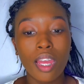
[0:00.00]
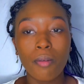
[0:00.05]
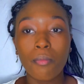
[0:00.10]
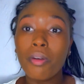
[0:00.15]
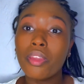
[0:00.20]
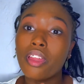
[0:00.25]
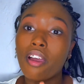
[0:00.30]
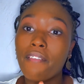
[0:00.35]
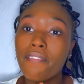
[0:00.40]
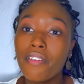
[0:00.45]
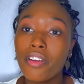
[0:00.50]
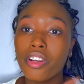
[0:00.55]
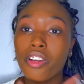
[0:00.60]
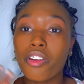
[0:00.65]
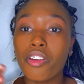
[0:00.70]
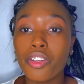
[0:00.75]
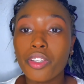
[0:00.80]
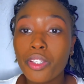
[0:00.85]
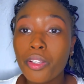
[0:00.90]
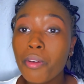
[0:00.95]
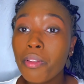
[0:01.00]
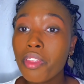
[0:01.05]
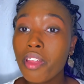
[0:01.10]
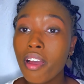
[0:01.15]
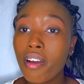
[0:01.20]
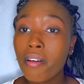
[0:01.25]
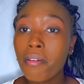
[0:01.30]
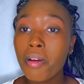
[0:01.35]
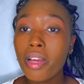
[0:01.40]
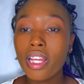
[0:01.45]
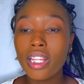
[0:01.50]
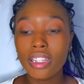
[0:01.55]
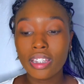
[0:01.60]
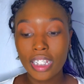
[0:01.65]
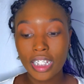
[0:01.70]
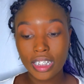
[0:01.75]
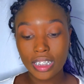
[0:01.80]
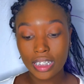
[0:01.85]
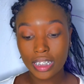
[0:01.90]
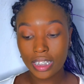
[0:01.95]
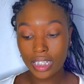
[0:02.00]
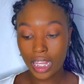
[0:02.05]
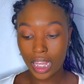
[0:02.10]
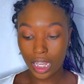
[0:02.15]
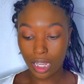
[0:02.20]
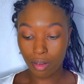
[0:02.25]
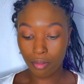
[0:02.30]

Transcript: Without further ado though, let's just get